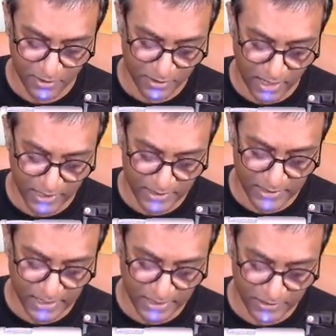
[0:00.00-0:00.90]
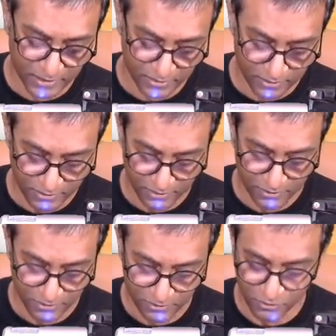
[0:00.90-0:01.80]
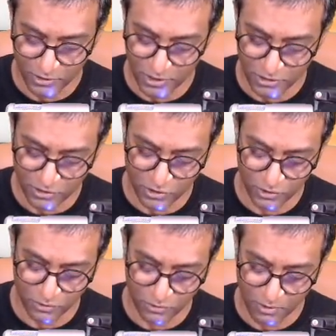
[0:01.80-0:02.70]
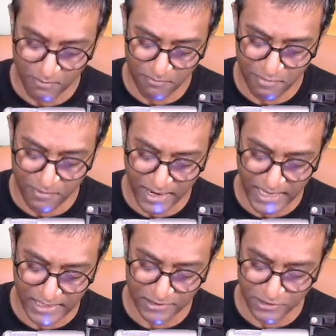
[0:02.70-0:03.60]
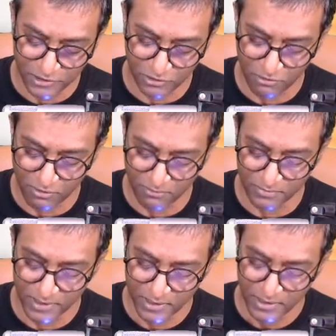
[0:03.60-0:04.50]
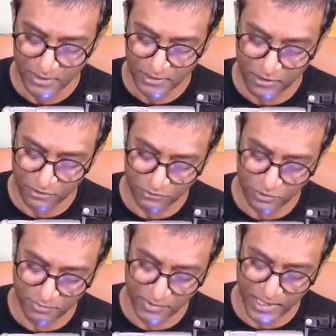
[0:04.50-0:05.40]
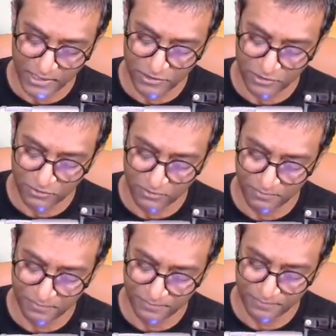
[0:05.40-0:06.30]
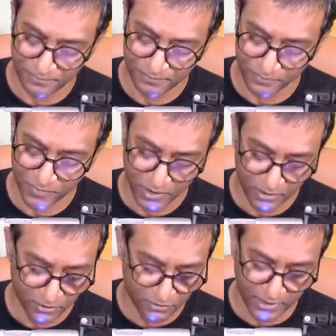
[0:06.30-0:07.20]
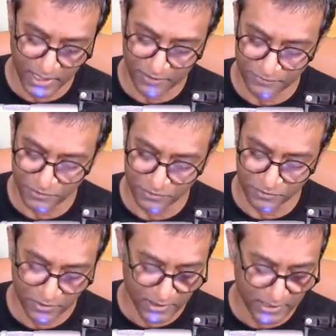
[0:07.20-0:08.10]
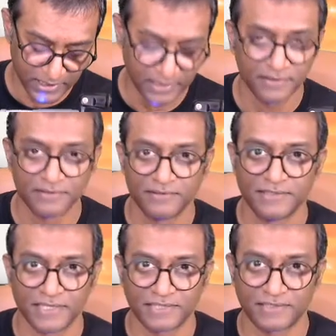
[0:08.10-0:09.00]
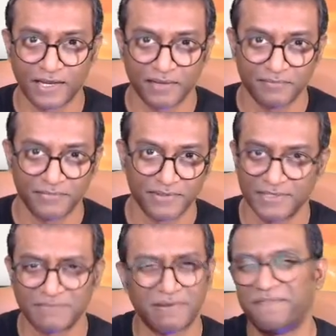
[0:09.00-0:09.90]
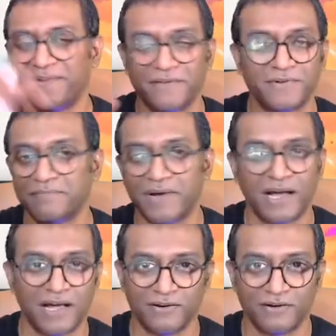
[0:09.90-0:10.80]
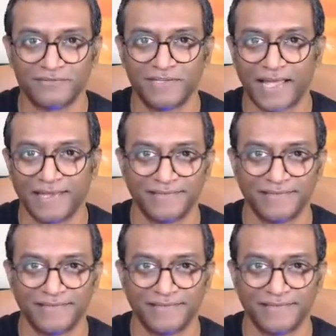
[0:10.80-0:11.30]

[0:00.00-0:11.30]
ideate. So it's to brainstorm. Now, to brainstorm, you're going to have to, this time, this is my favorite part of the